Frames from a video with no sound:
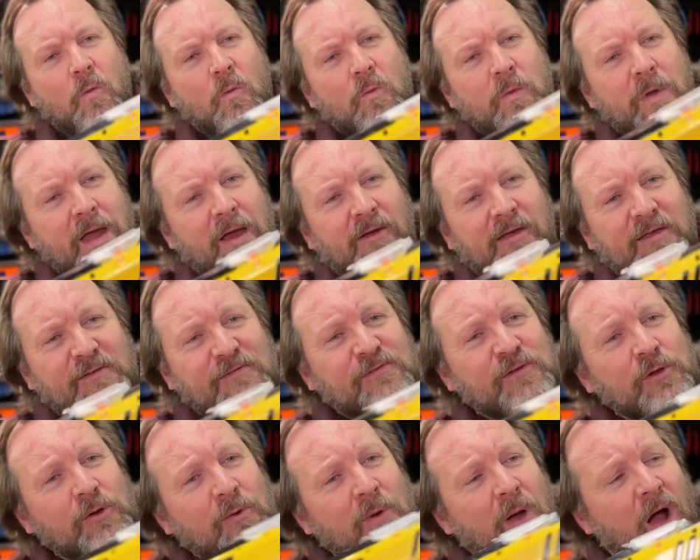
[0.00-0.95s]
Now, if
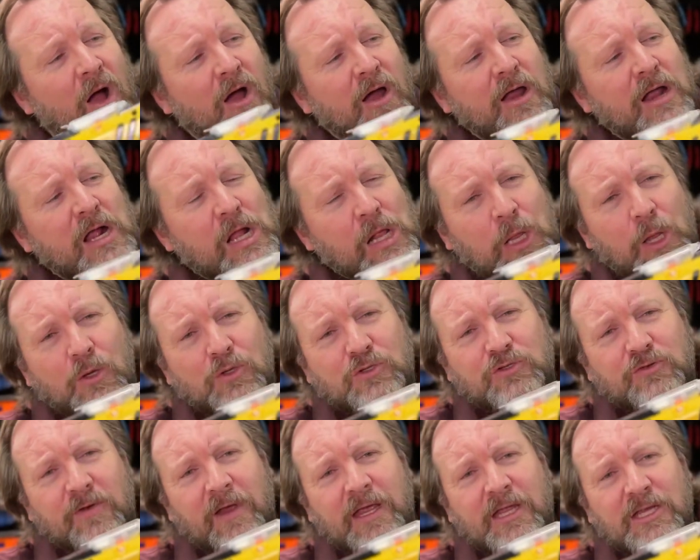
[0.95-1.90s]
you are
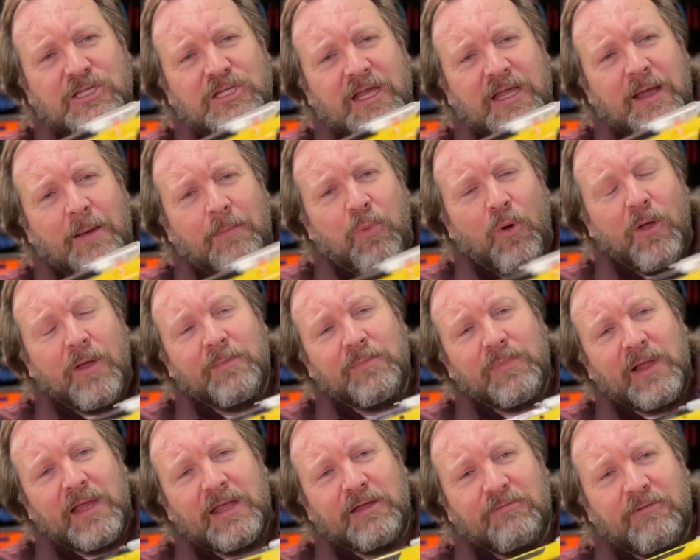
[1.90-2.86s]
close range, like a point
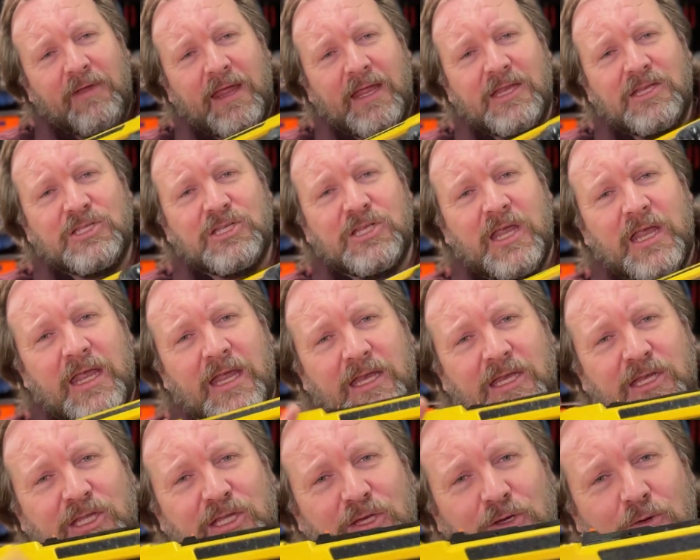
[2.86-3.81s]
blank range,
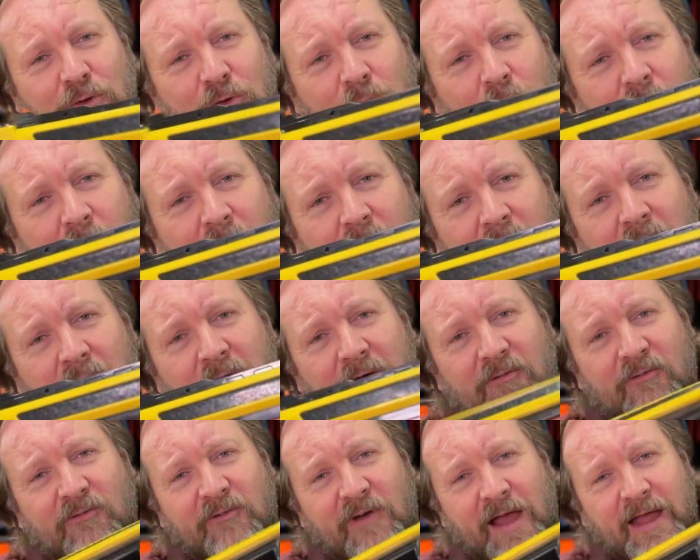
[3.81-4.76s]
and you
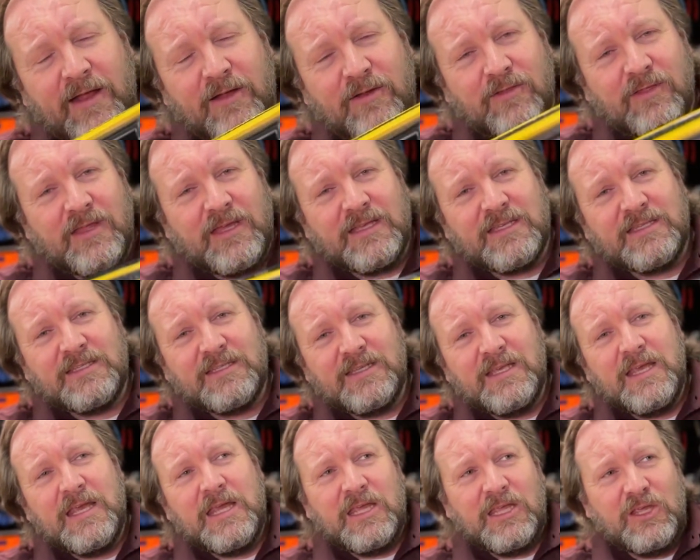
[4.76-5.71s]
fire this,
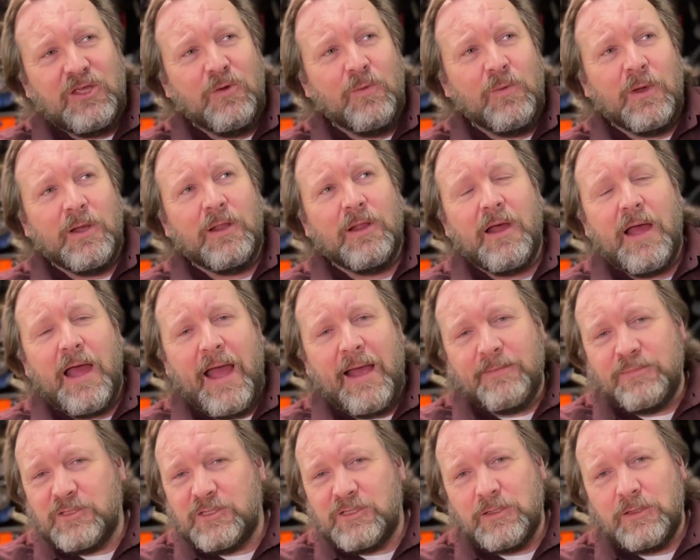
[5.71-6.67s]
you will
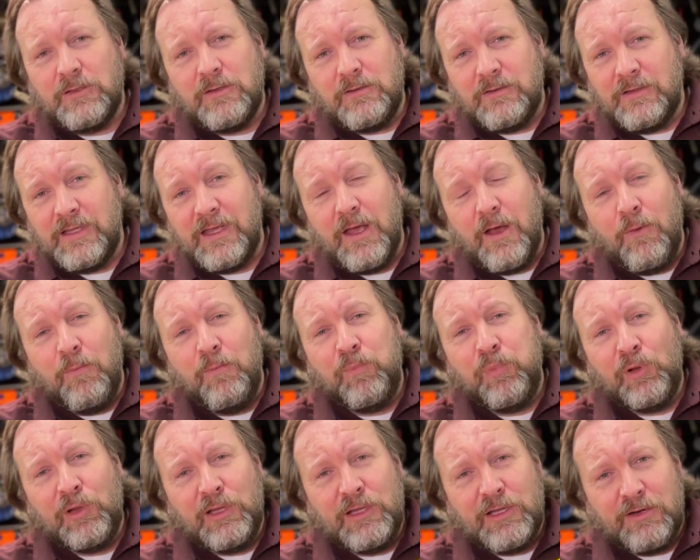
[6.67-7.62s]
absolutely
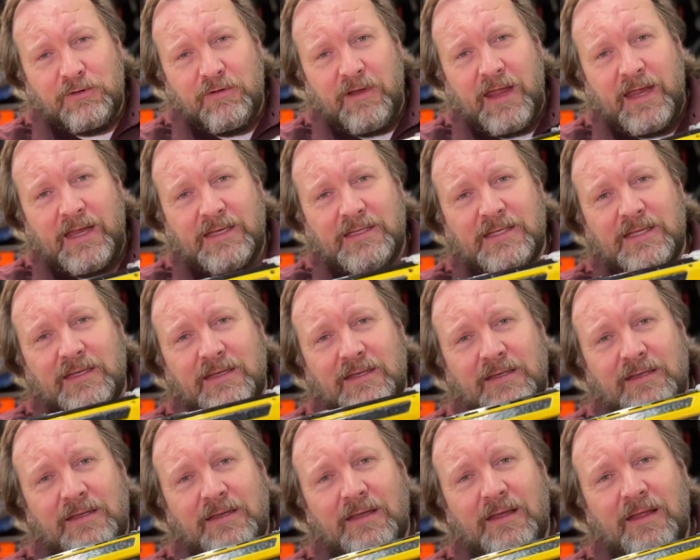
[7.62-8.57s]
obliterate
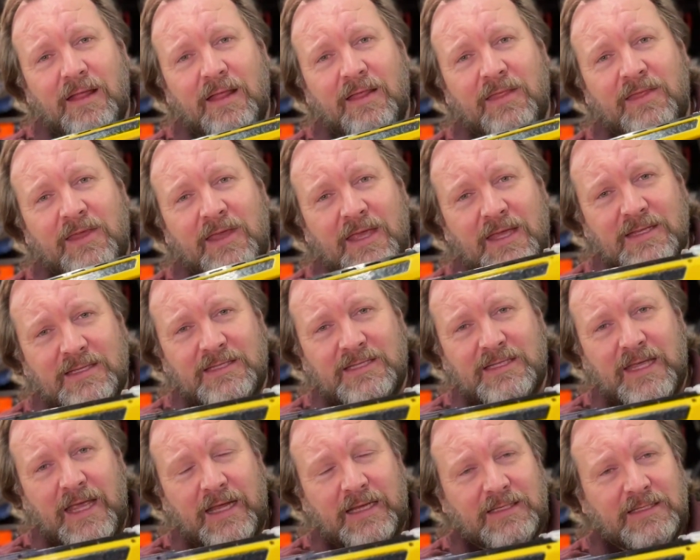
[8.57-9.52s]
the
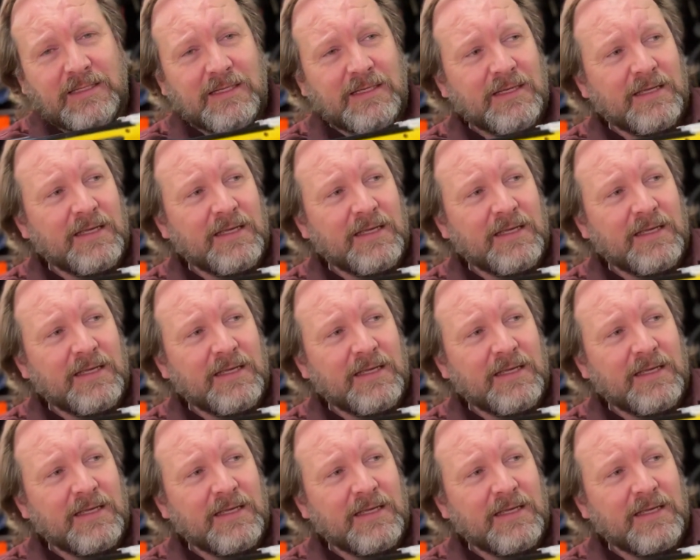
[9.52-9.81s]
insect.